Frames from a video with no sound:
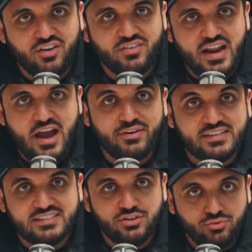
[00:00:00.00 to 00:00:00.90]
over now,
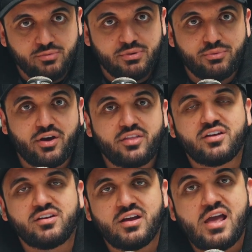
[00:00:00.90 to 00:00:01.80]
it still wouldn't be worth
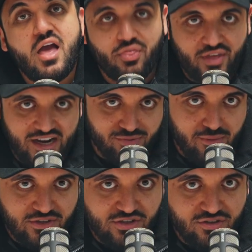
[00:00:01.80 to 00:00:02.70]
it, that's
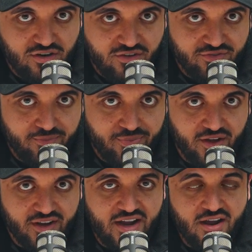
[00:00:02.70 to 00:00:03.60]
when we turn it off,
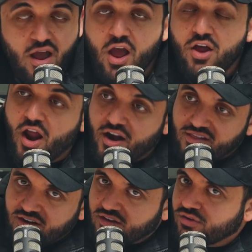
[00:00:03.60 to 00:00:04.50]
okay? I don't
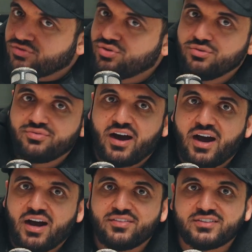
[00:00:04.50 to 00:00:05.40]
let it go too
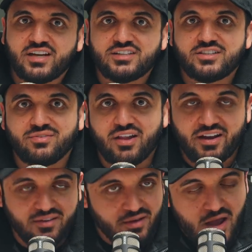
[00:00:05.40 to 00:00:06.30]
far in the sense of like,